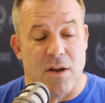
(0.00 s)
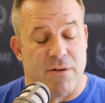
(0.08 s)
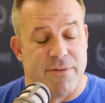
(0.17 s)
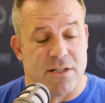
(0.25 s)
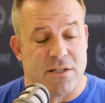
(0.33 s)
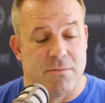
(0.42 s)
I've
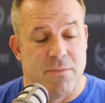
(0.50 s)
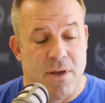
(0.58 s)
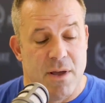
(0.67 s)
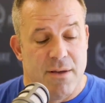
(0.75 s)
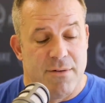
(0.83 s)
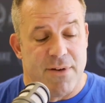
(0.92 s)
had some
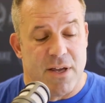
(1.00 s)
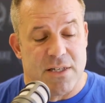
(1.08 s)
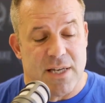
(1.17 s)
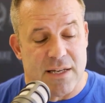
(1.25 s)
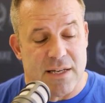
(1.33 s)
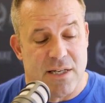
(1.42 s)

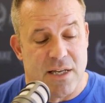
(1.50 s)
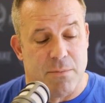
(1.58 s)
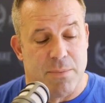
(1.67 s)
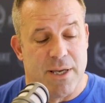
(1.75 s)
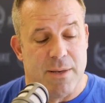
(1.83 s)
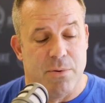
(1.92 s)
fantastic
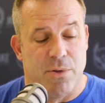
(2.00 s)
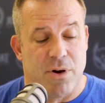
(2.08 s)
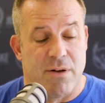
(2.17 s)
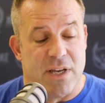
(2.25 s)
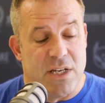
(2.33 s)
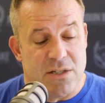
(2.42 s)
people that
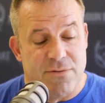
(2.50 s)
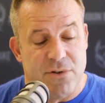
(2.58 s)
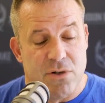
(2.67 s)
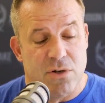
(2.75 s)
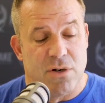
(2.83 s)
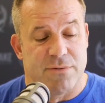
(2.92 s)
I've
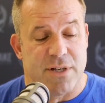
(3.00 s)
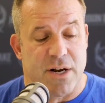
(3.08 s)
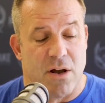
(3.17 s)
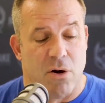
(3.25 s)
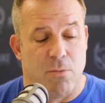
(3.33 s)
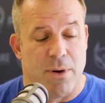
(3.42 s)
interviewed. I've done a
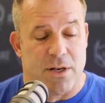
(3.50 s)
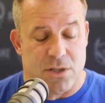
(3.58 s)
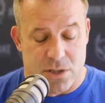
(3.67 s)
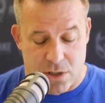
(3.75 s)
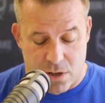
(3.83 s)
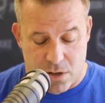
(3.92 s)
whole
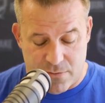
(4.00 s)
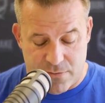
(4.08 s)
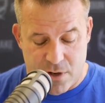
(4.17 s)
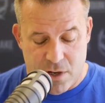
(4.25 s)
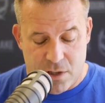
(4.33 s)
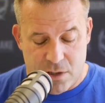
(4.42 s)
bunch of
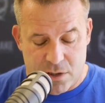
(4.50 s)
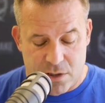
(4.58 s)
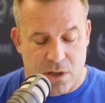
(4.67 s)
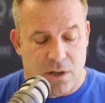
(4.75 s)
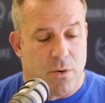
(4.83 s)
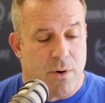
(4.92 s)

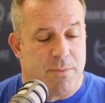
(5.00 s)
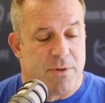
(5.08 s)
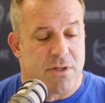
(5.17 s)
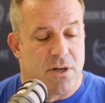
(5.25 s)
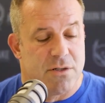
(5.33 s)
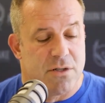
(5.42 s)
solo
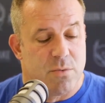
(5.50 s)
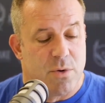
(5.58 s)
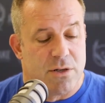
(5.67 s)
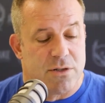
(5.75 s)
episodes as well.